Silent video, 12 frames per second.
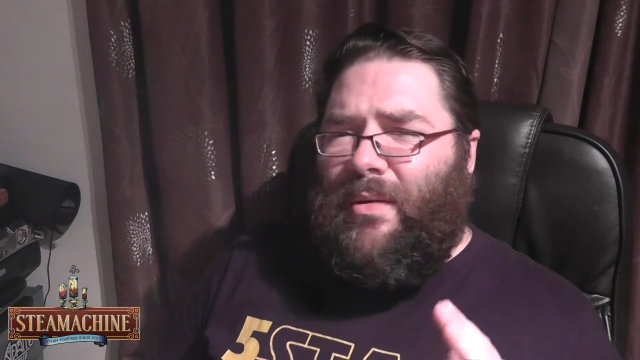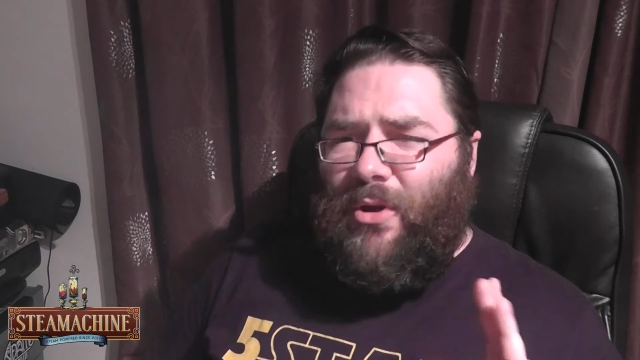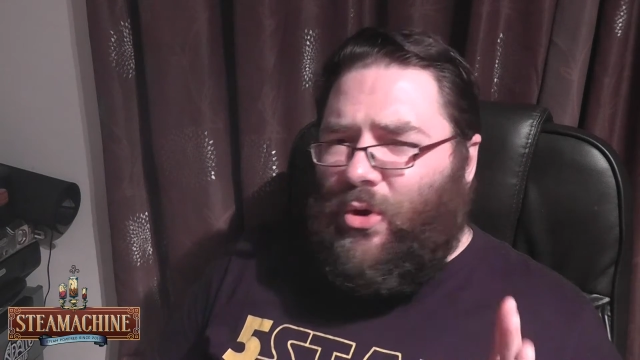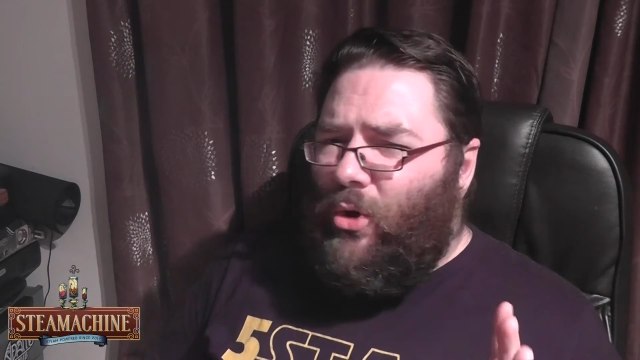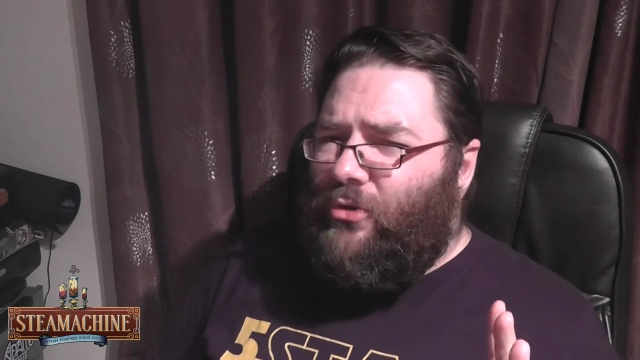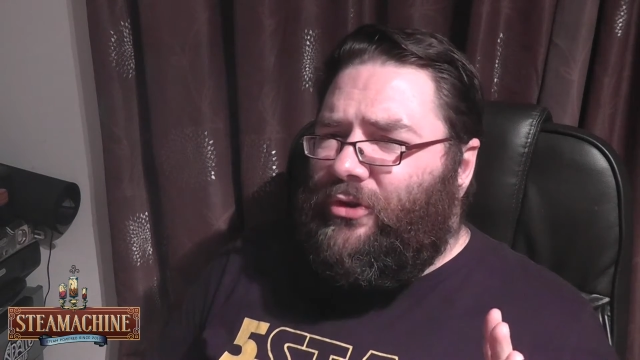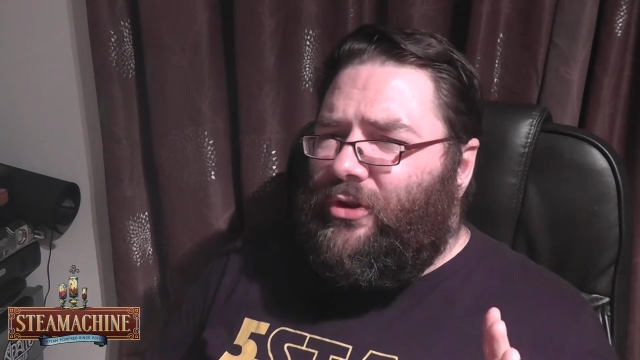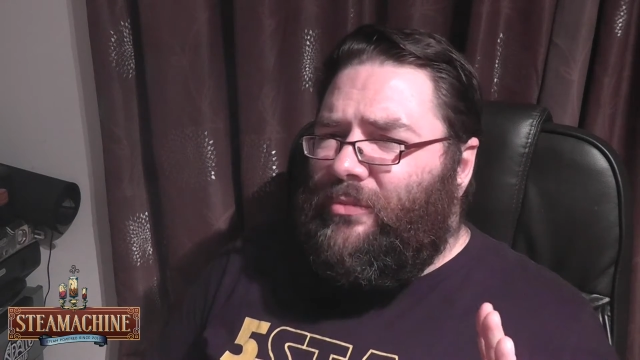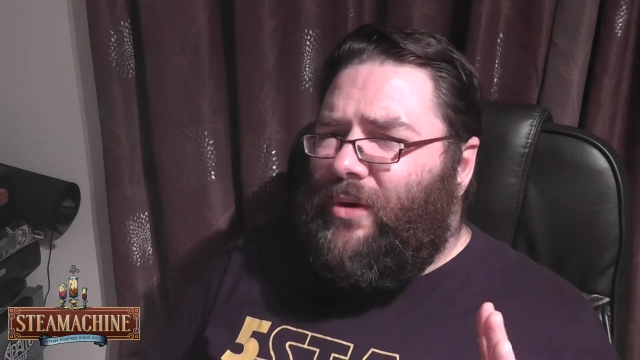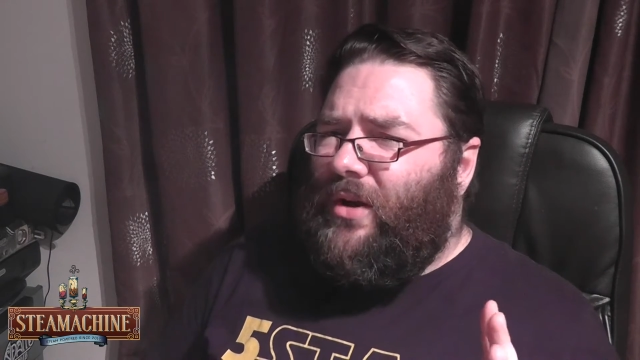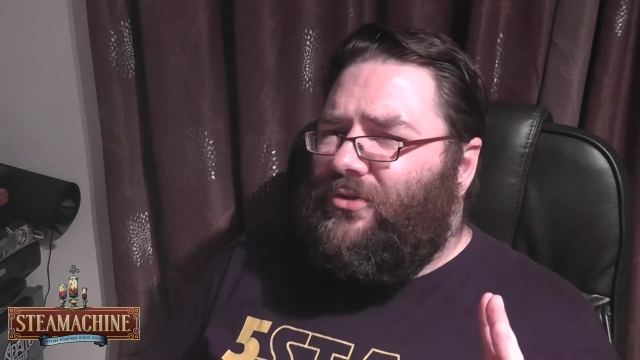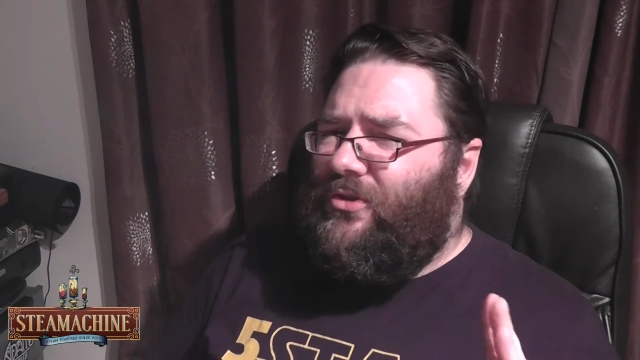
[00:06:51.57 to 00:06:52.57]
but not too
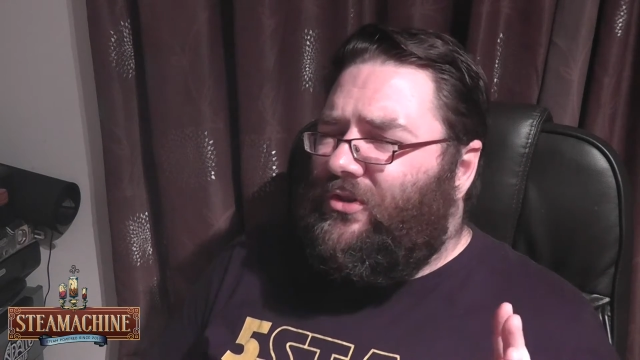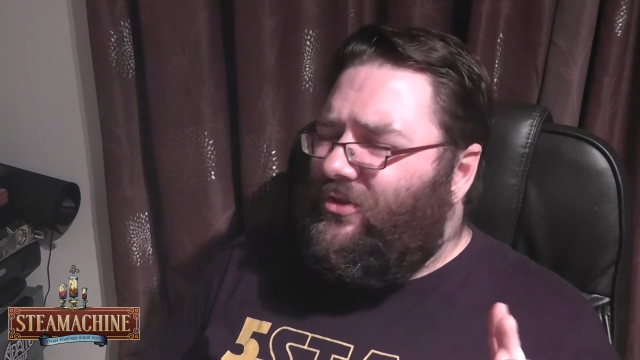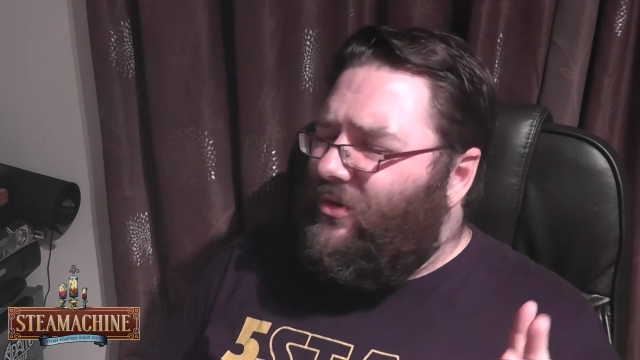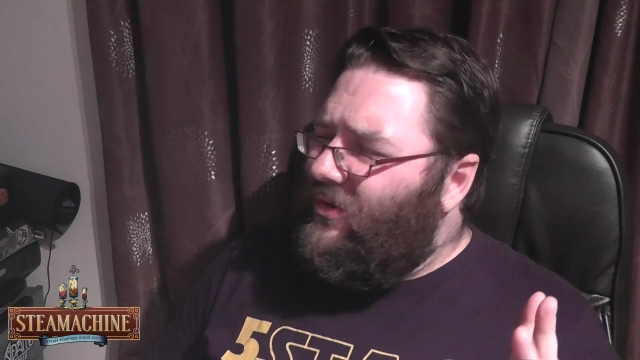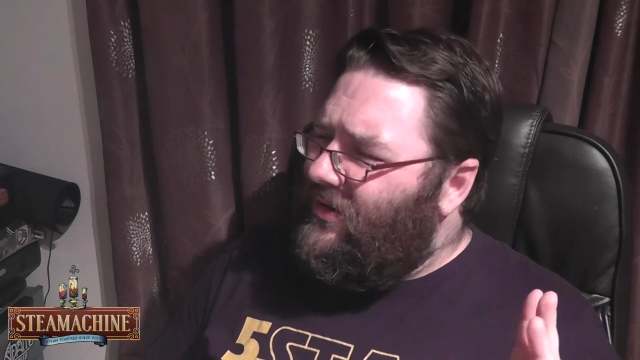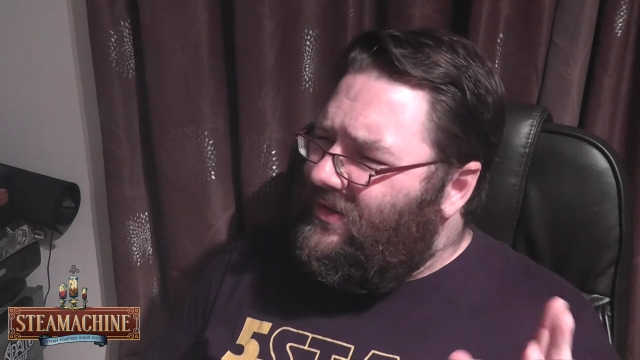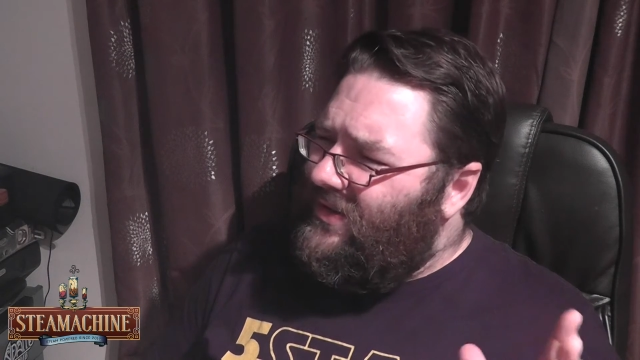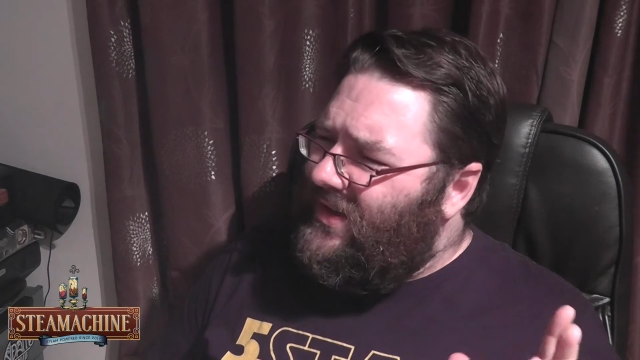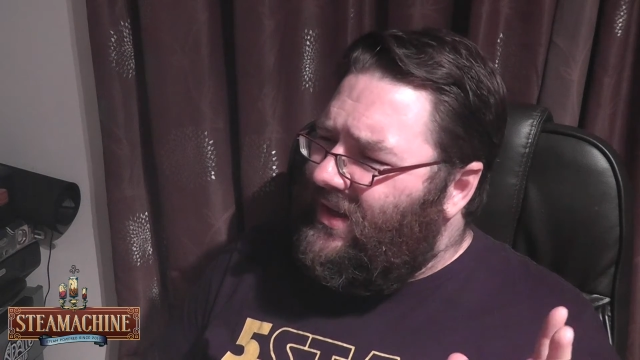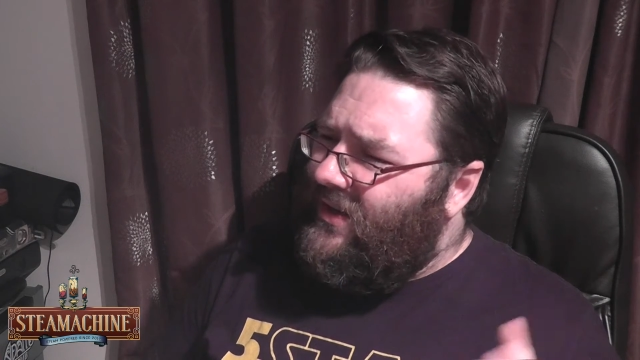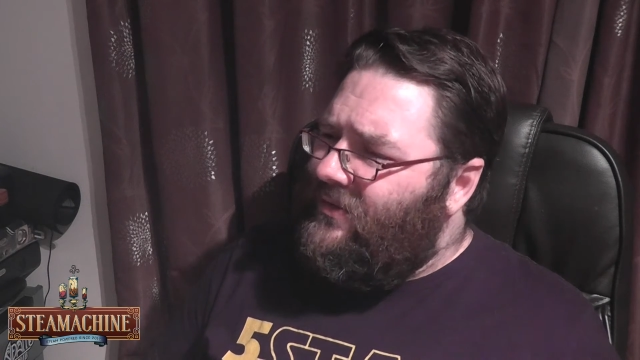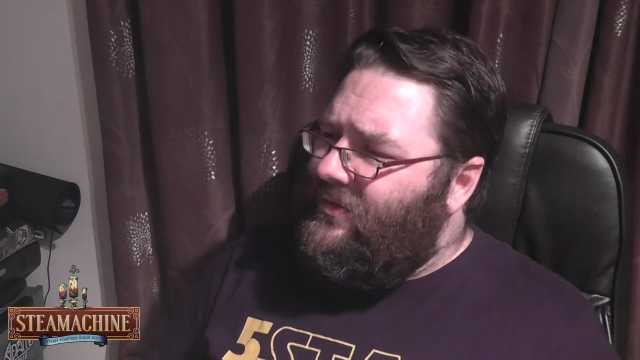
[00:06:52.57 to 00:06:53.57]
much, because yogurt, you
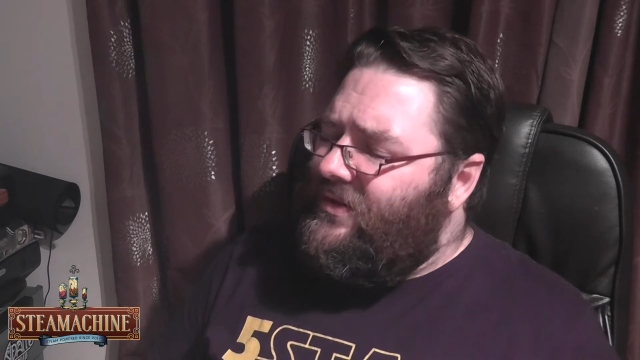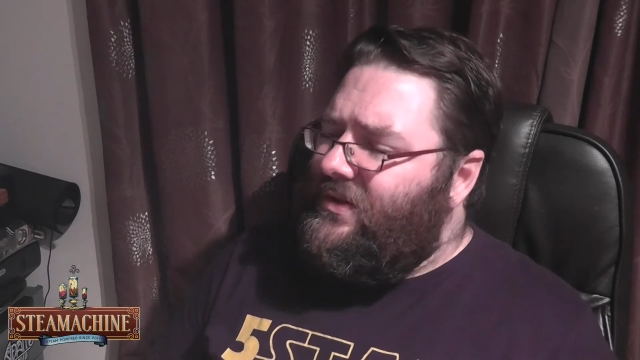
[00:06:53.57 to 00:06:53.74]
know,